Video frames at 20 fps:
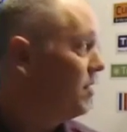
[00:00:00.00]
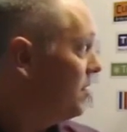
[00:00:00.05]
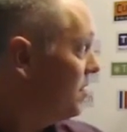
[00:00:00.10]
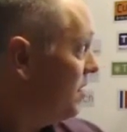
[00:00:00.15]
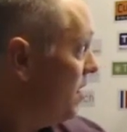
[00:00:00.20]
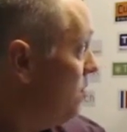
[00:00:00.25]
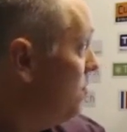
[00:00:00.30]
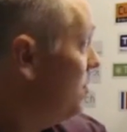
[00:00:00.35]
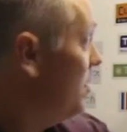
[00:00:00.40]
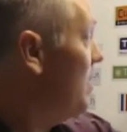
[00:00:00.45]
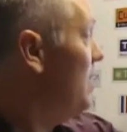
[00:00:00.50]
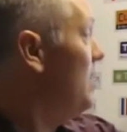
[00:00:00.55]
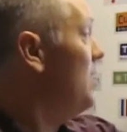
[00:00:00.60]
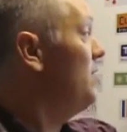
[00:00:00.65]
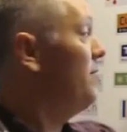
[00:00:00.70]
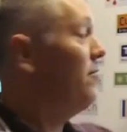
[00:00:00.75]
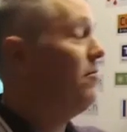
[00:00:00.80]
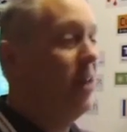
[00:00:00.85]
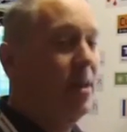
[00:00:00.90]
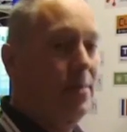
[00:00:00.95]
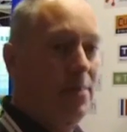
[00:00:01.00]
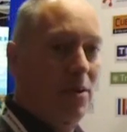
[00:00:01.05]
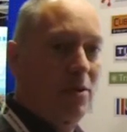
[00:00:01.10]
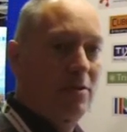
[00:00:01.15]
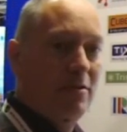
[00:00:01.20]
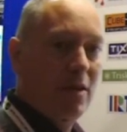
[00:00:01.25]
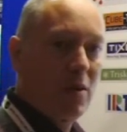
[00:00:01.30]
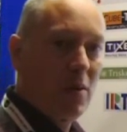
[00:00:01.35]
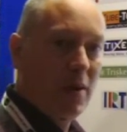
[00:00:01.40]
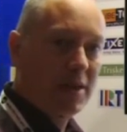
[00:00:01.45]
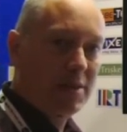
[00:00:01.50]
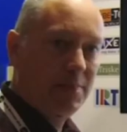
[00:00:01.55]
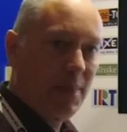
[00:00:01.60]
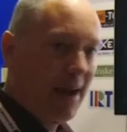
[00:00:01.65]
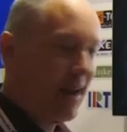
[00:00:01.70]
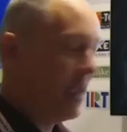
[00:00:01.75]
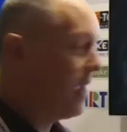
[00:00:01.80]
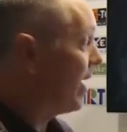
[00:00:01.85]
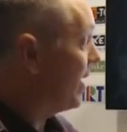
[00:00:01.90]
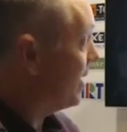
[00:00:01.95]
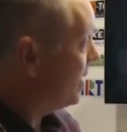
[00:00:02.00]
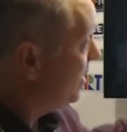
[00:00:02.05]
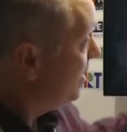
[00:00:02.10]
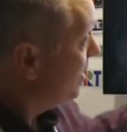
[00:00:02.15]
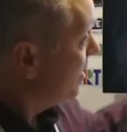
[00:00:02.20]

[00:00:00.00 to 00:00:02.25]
There's no need for any pull requests back again.